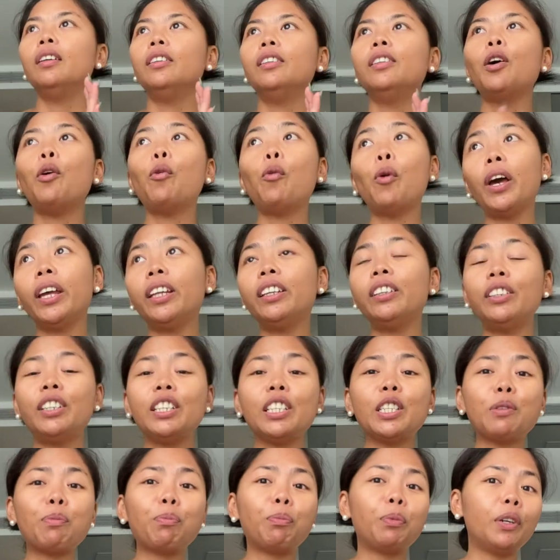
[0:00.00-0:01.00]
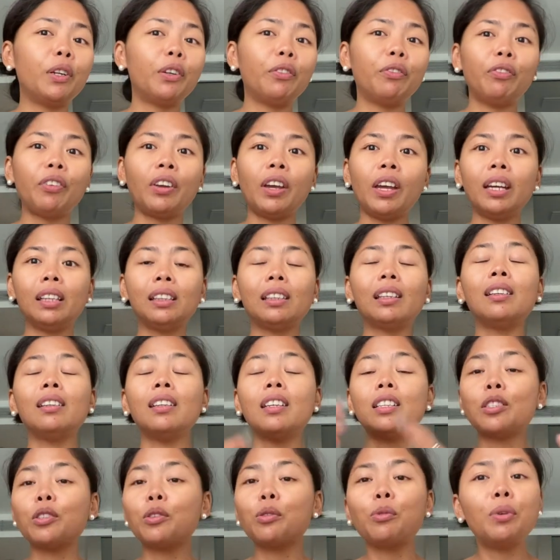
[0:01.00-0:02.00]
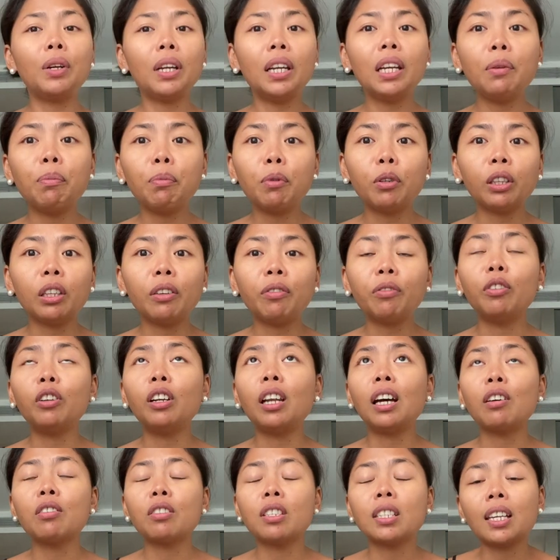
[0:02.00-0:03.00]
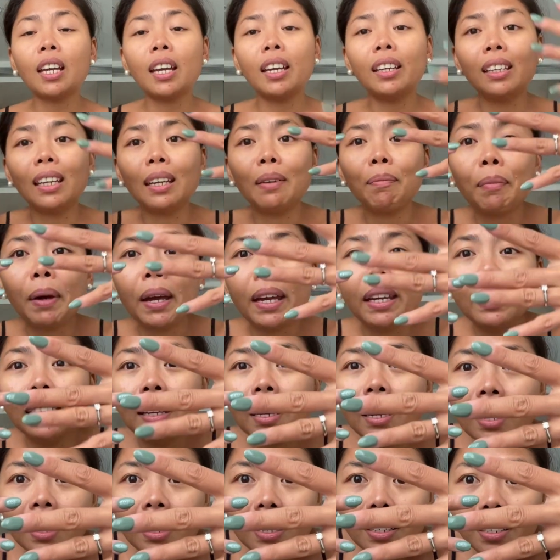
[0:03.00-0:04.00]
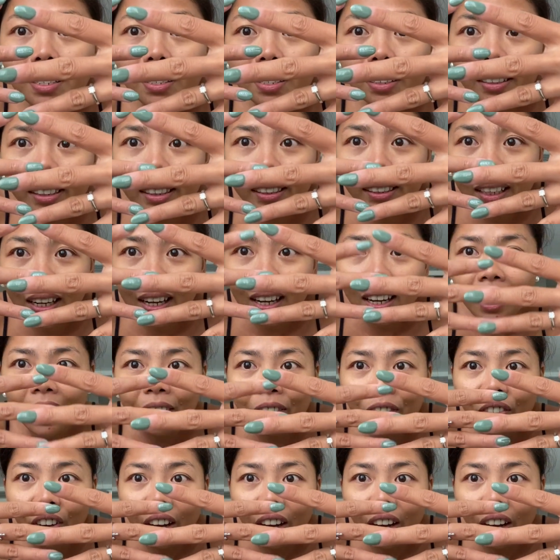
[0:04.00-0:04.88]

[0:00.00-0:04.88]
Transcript: The weather is perfect and it's really beautiful outside, and my nails are done.